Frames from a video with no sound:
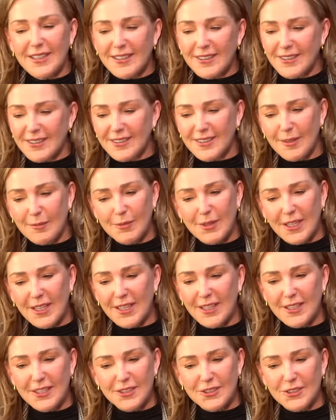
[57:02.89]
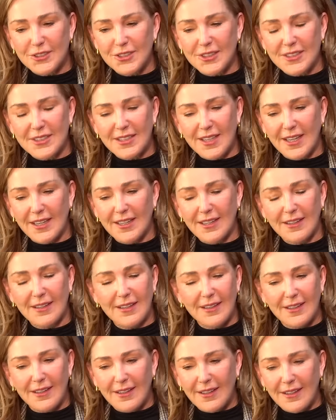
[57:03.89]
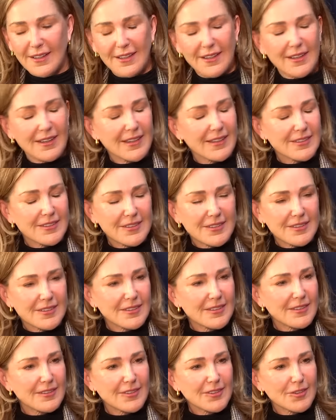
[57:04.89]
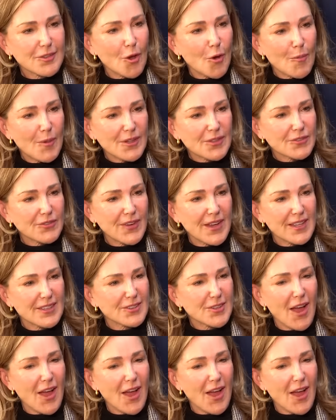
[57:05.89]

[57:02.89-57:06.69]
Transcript: into something and it's just like it's so much fun.